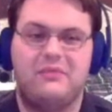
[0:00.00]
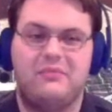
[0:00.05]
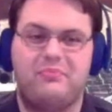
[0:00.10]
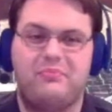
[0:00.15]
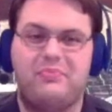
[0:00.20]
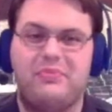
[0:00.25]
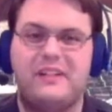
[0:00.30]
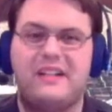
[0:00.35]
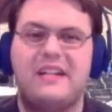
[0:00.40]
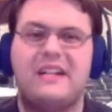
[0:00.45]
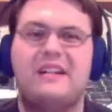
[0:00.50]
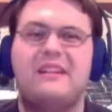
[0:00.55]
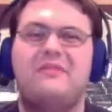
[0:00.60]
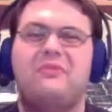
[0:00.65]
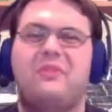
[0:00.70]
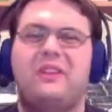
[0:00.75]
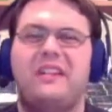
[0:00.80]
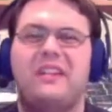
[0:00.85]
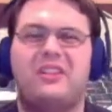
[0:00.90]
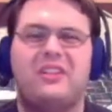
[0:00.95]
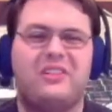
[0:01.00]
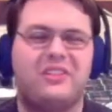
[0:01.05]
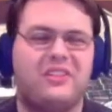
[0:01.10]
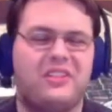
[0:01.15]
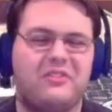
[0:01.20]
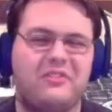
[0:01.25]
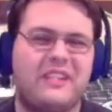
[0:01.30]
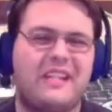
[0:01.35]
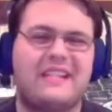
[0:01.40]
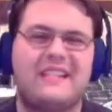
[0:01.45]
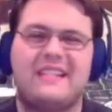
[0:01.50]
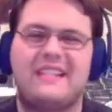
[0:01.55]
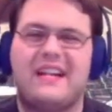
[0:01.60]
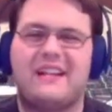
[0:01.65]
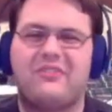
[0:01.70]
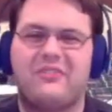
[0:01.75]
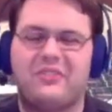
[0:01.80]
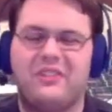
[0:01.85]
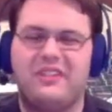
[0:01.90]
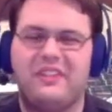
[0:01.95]
But we all know that's
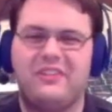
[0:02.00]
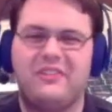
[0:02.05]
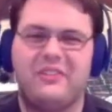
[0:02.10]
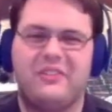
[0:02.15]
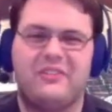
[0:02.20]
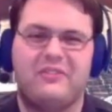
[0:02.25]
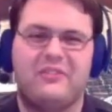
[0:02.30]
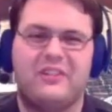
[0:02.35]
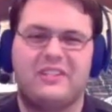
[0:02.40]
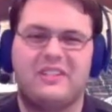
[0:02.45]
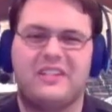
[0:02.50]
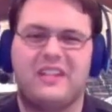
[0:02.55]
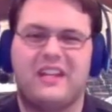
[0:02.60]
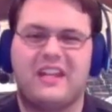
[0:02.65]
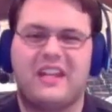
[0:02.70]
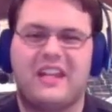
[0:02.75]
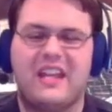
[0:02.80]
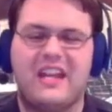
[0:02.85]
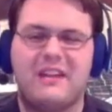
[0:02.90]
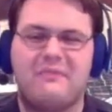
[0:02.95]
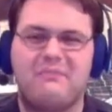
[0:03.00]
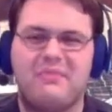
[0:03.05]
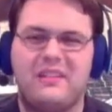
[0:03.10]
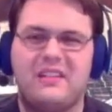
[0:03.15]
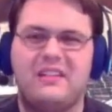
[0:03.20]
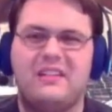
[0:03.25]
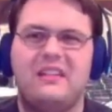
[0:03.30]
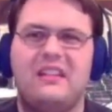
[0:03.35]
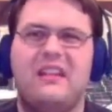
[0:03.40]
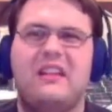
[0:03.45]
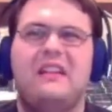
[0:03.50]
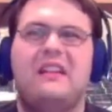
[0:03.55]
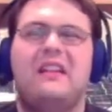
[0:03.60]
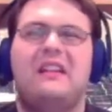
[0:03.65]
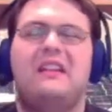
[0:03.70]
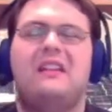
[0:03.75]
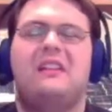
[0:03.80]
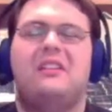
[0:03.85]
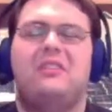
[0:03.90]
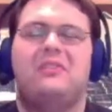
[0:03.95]
not really what's gonna happen.
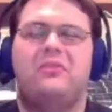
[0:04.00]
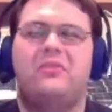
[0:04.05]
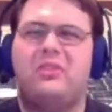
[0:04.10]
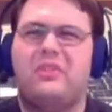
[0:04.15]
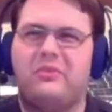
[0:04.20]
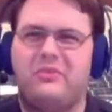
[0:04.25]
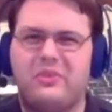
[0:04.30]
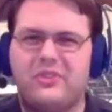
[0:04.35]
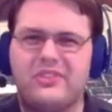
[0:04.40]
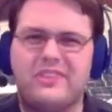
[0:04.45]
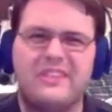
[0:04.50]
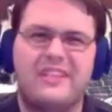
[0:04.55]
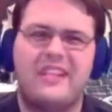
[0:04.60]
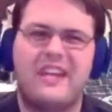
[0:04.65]
We'll see